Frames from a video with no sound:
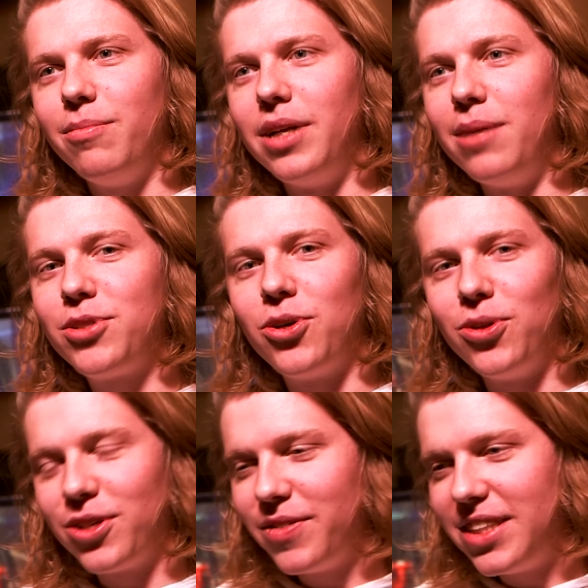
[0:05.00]
My name's
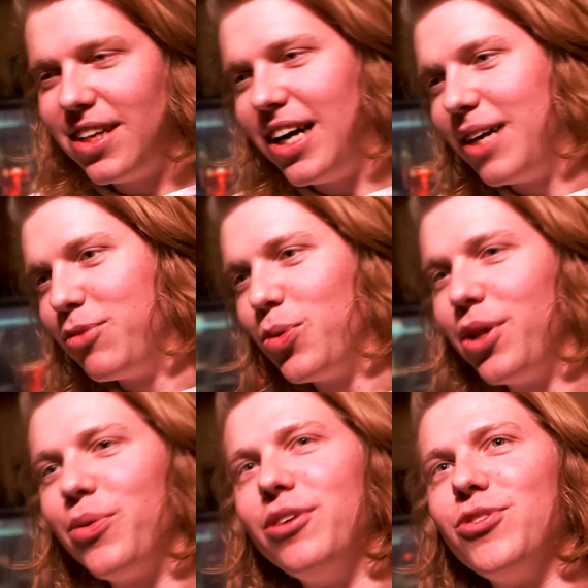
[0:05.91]
Cole Irvin. I'm
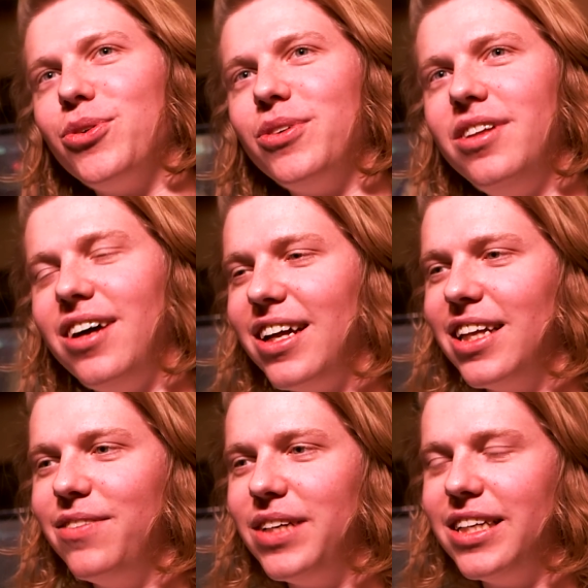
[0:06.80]
23 years old. I
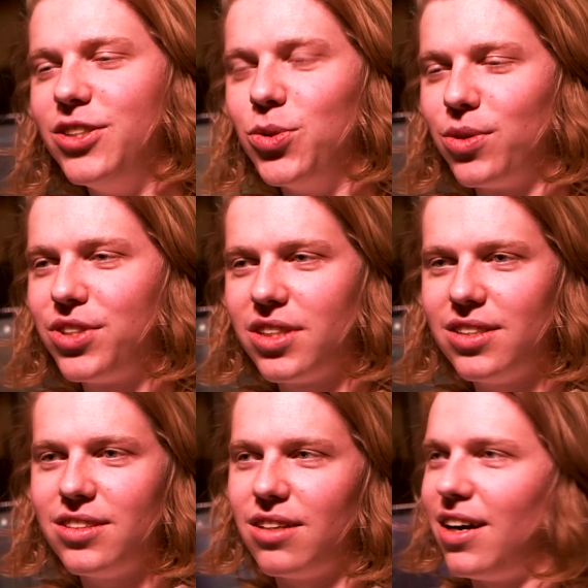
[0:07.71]
live in Georgia.